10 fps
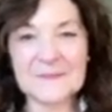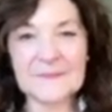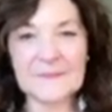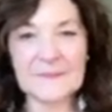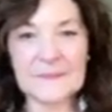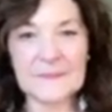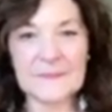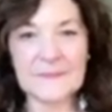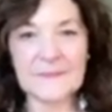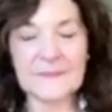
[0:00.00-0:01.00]

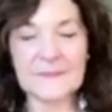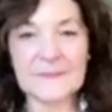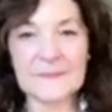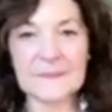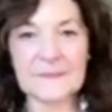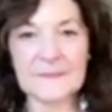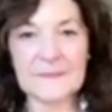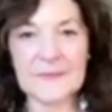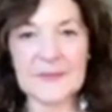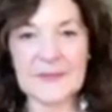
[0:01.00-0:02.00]

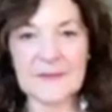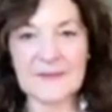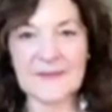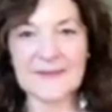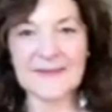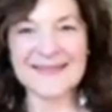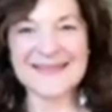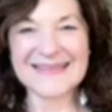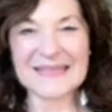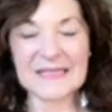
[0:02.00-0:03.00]

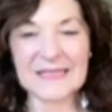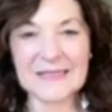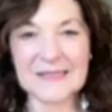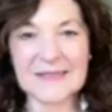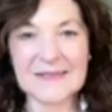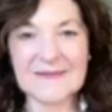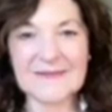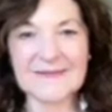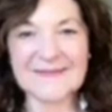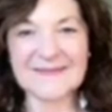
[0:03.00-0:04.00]

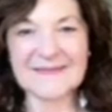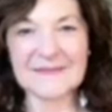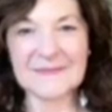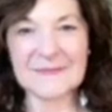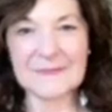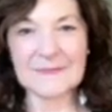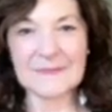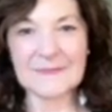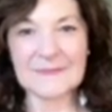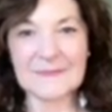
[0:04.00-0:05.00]

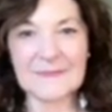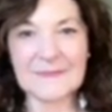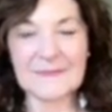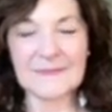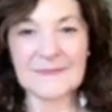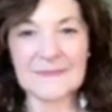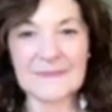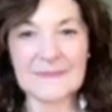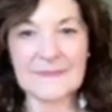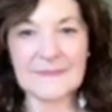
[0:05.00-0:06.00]

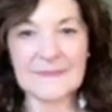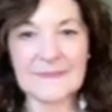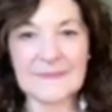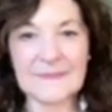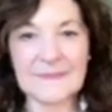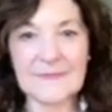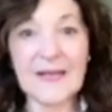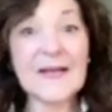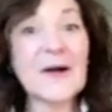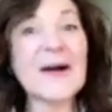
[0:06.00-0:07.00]

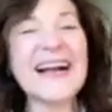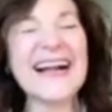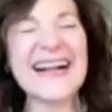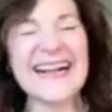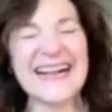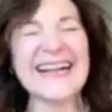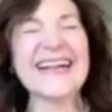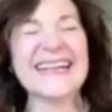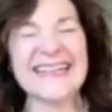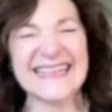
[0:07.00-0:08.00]
[no speech]